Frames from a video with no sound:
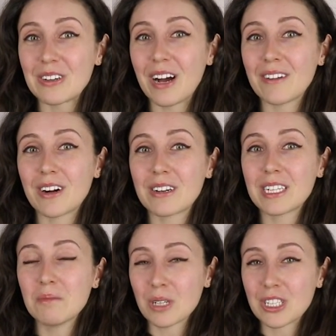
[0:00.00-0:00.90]
I've
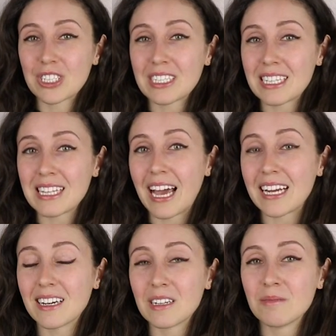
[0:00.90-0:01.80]
already purchased this
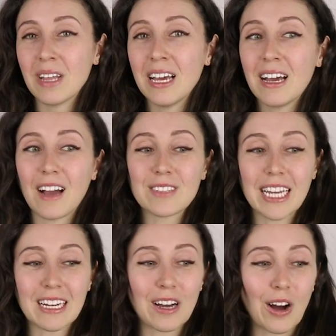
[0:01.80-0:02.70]
item. I've
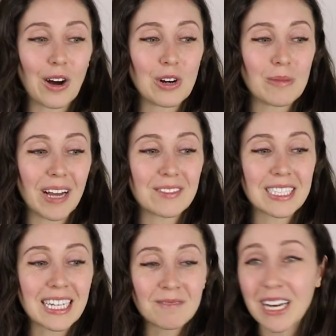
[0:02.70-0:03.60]
taken it home. I've
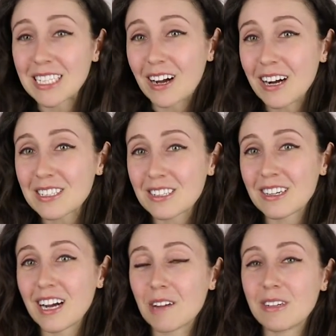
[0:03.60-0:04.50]
seen my
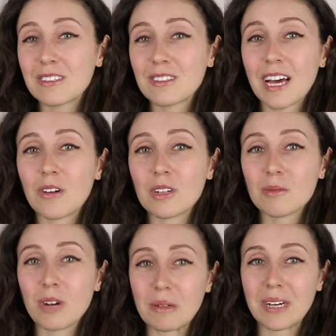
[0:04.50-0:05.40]
doctor. I went through that whole
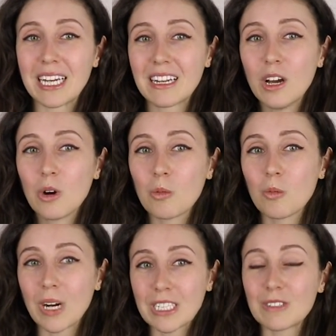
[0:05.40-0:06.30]
appointment.
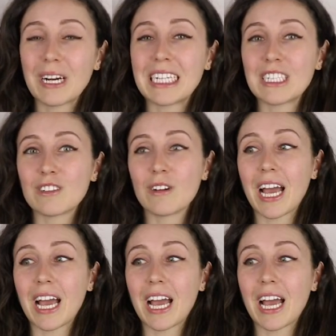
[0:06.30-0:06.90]
What do I do?